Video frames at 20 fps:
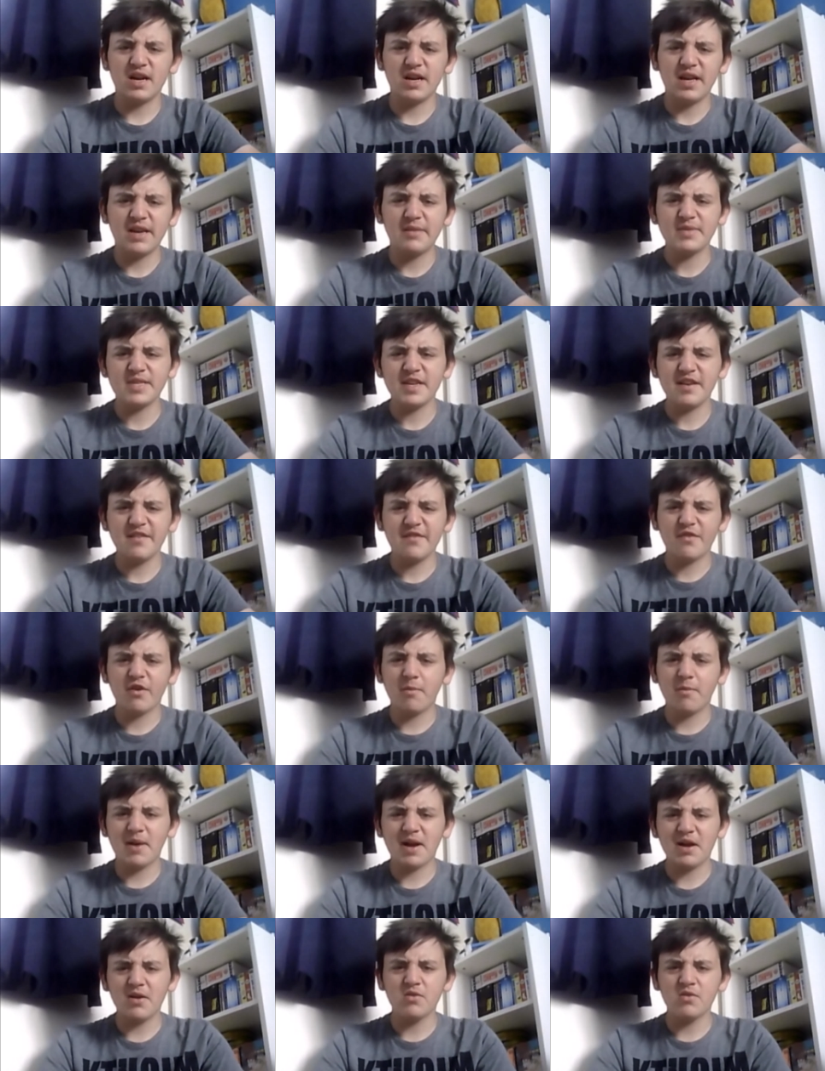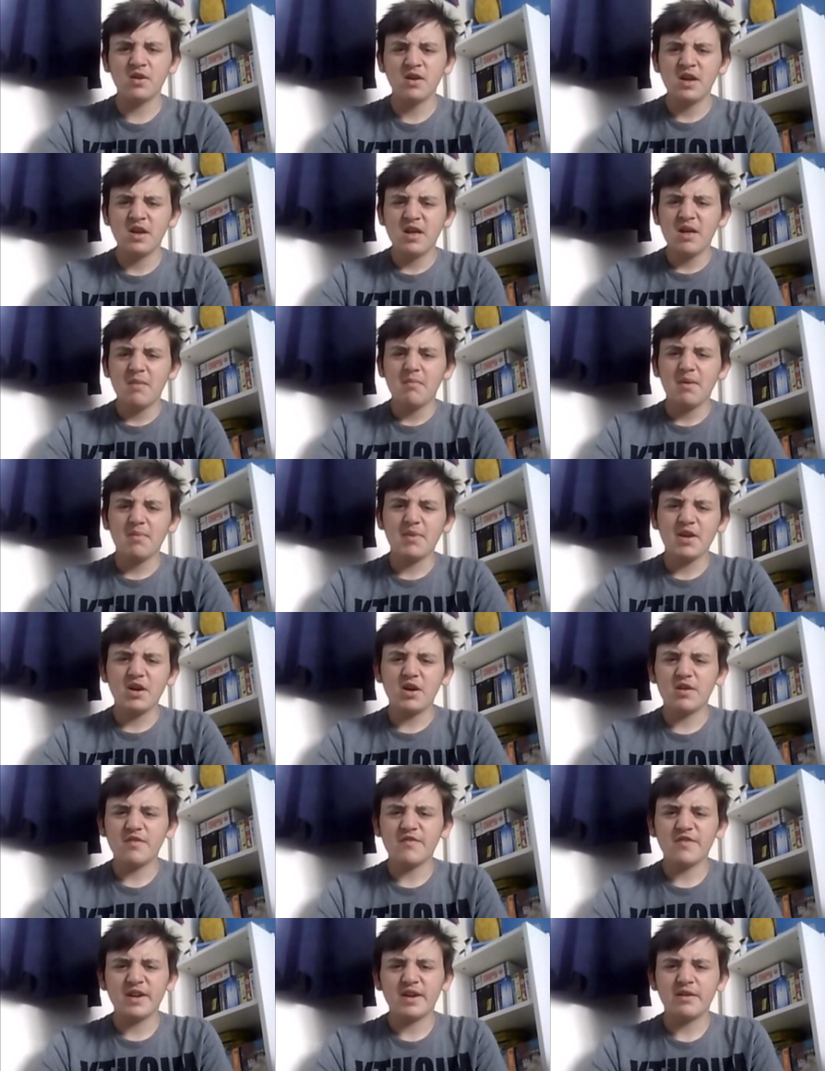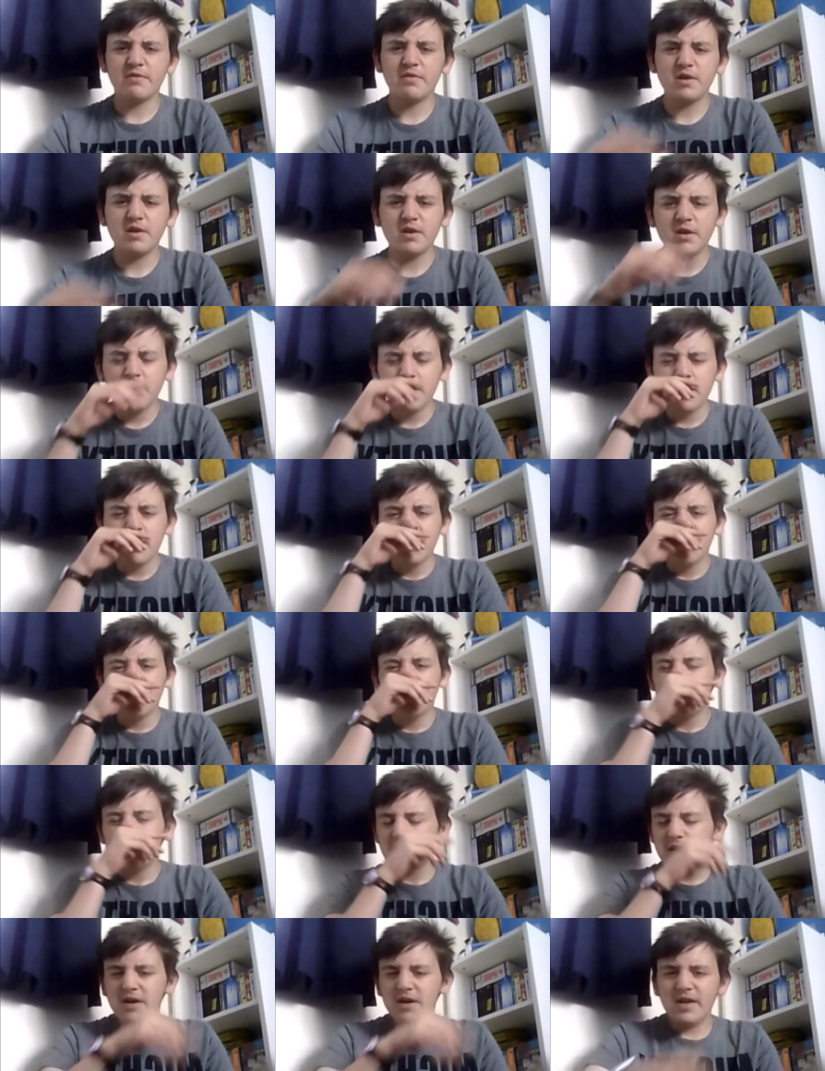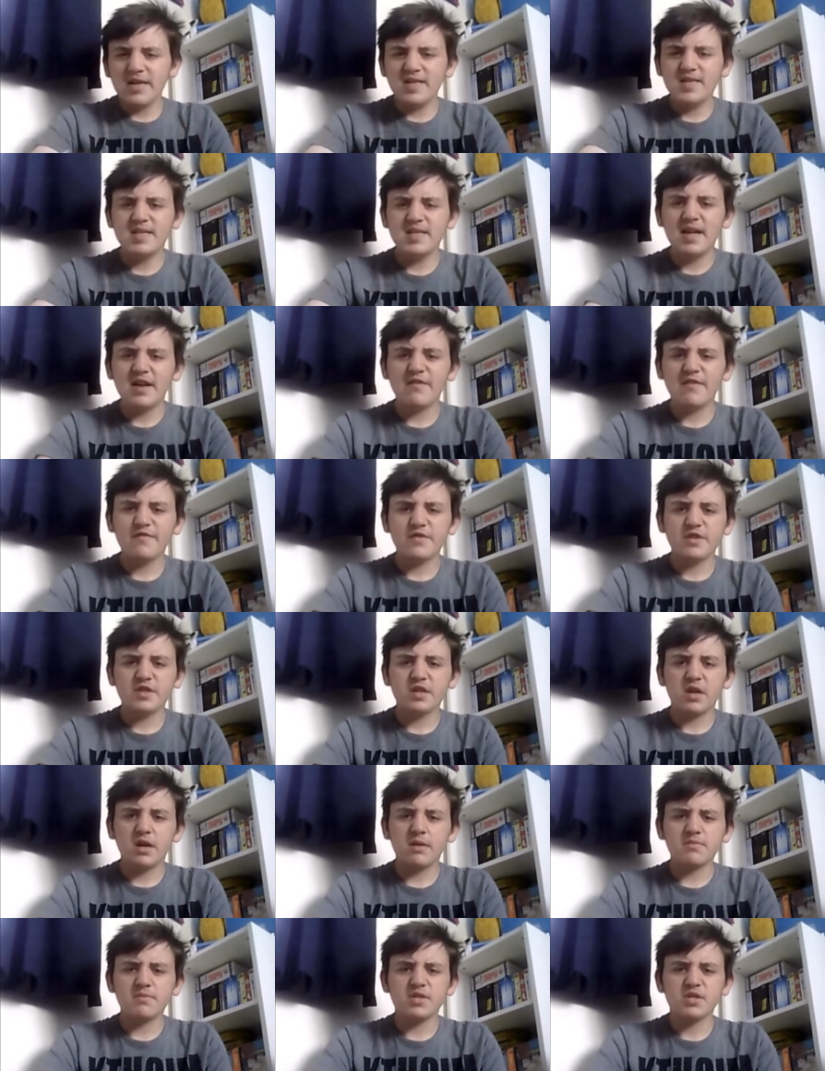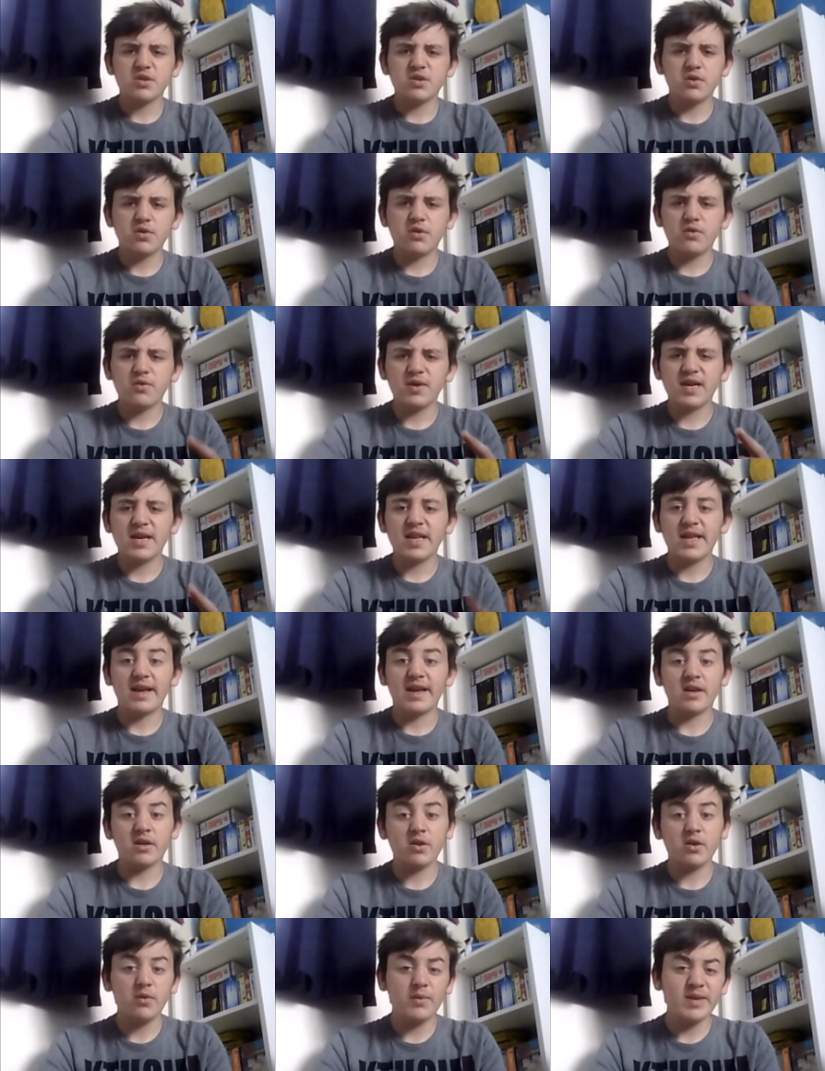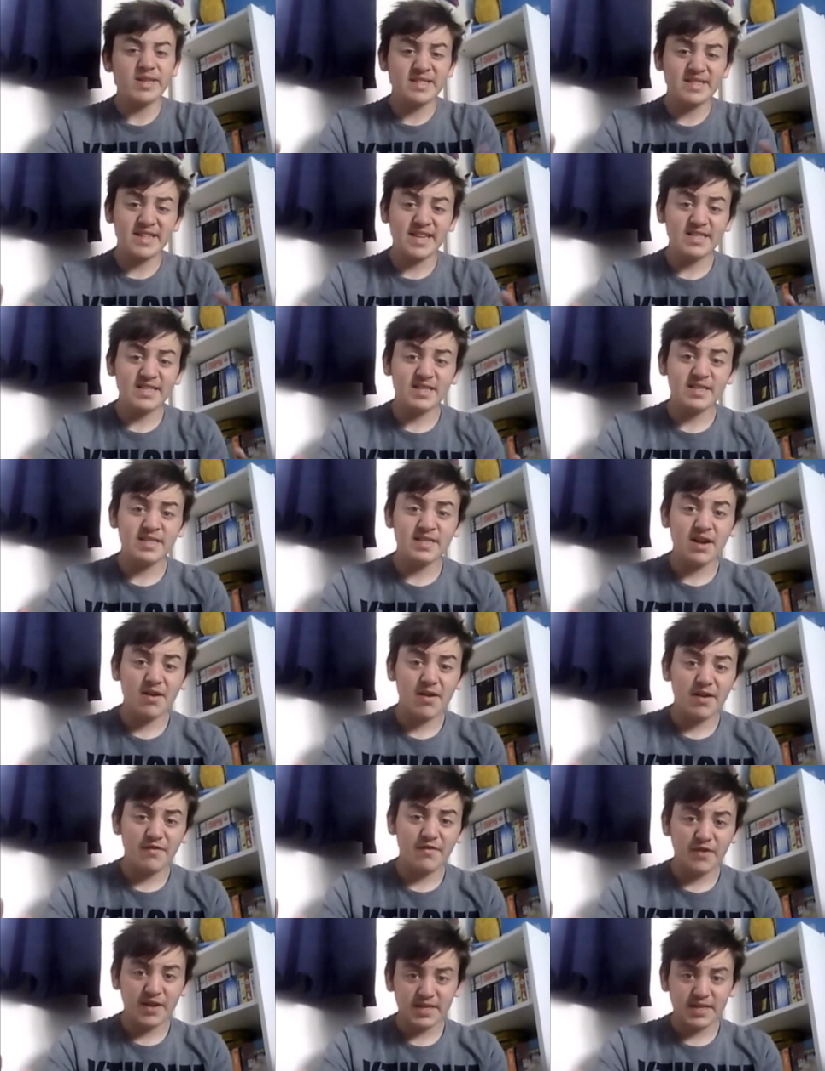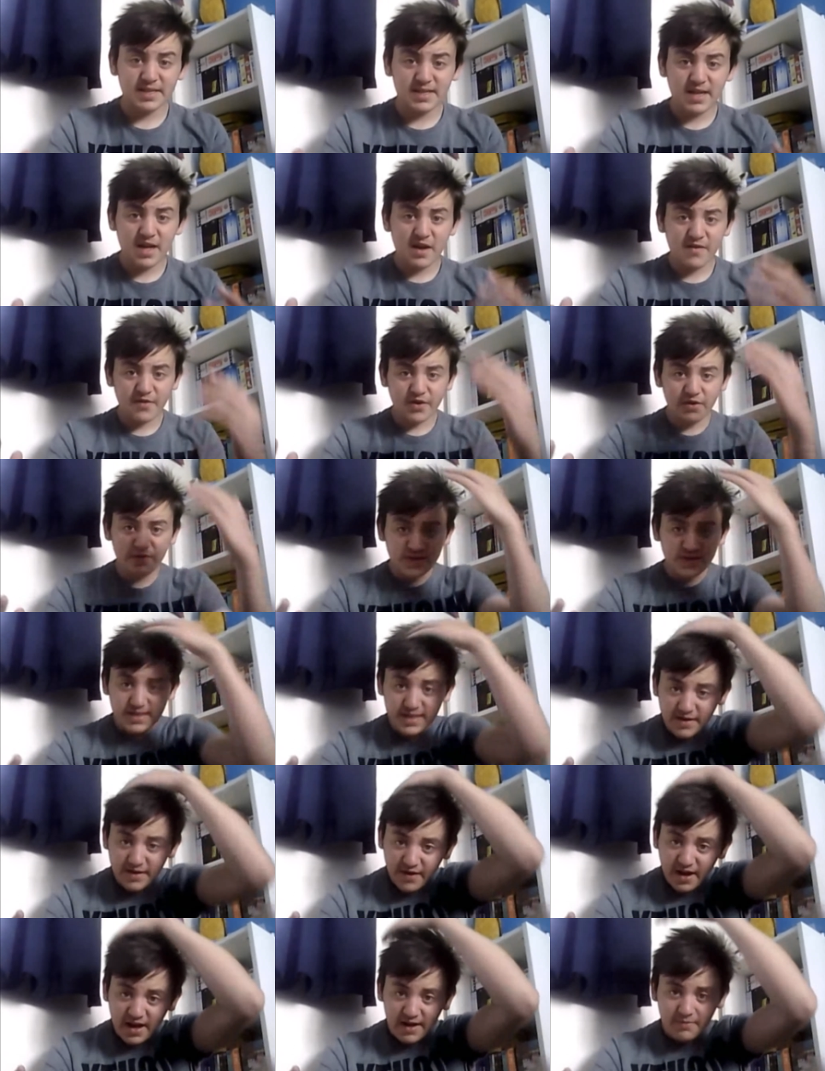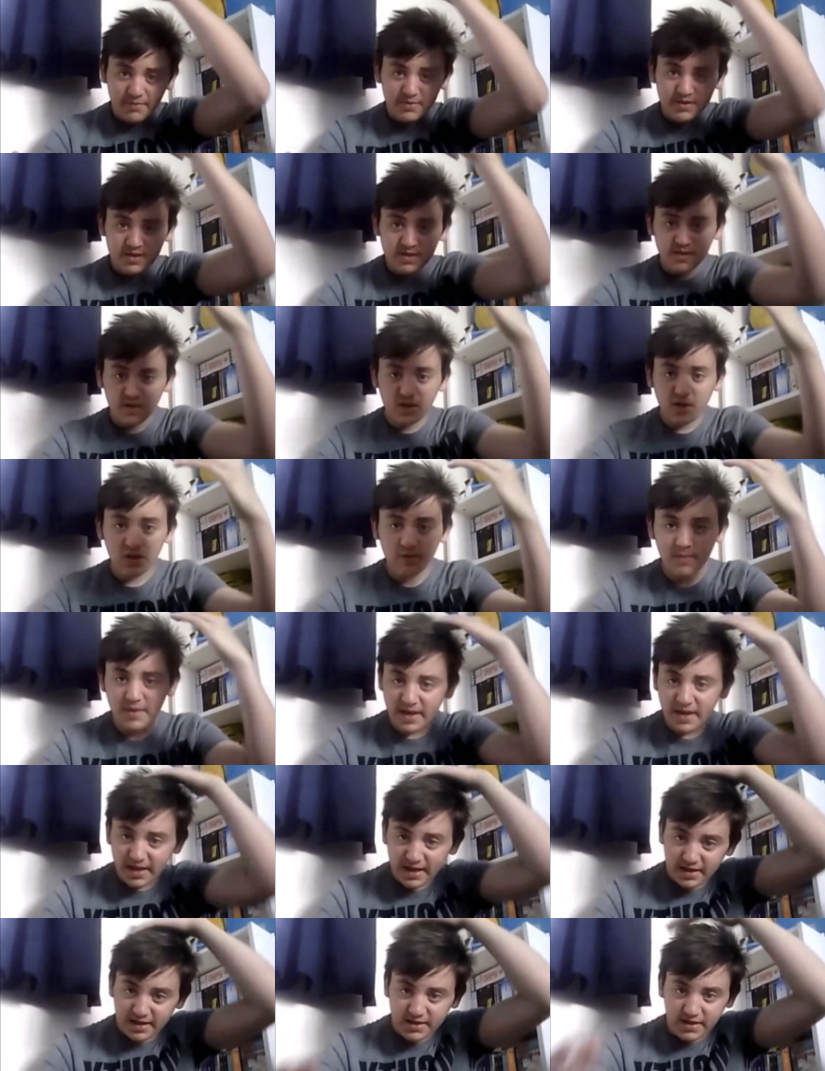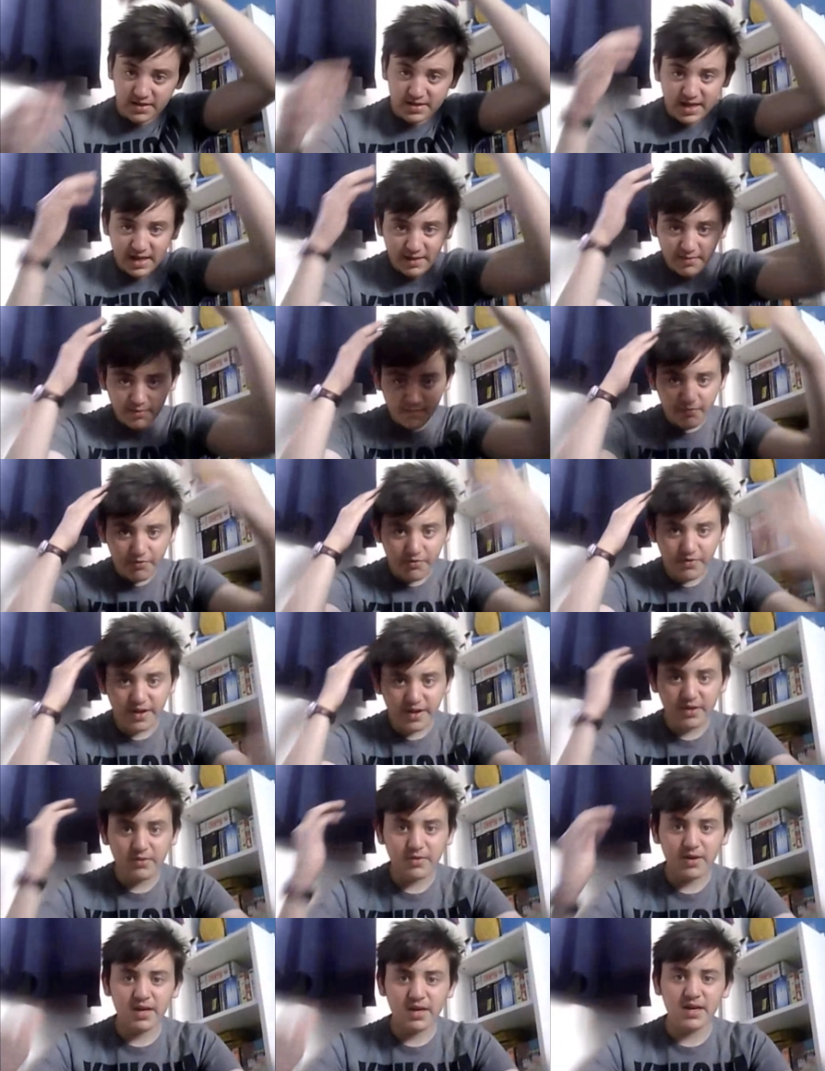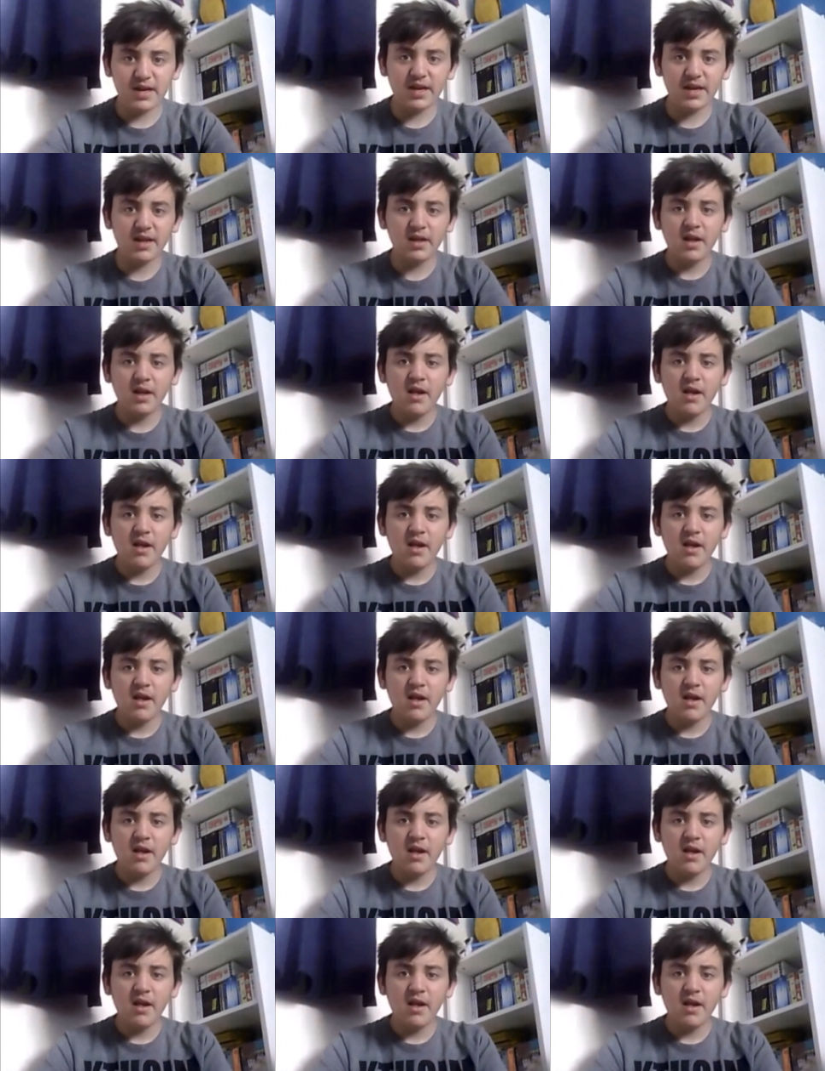He was in it for about maybe half an hour, but his death just comes so quickly, and I know it's necessary for his death. I know his death happens in the comic, and it does happen pretty quickly,